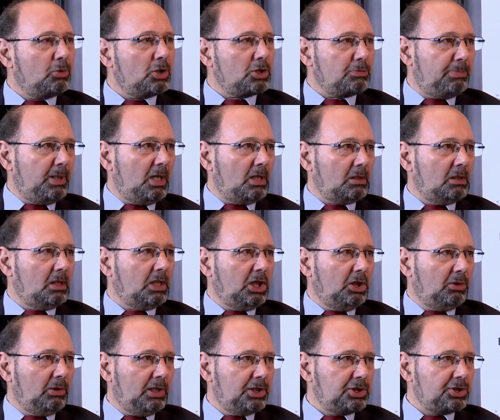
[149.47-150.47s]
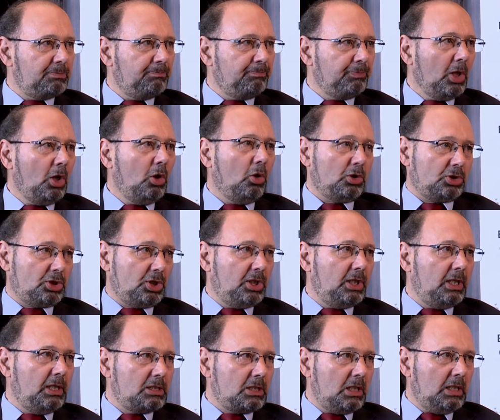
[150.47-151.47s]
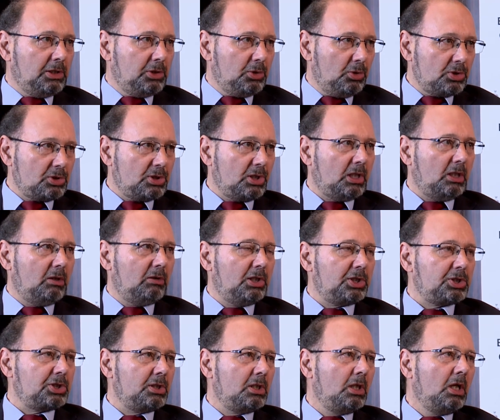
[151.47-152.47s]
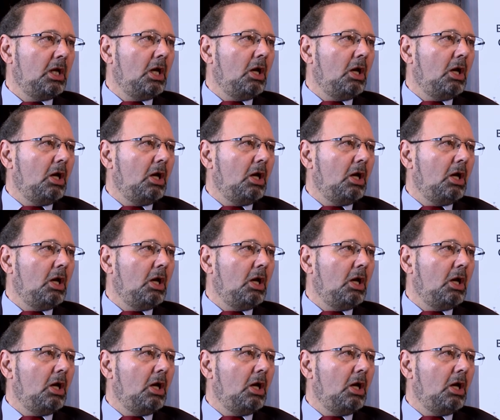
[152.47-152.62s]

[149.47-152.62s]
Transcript: was part of the coalition, or certainly endorsed a coalition,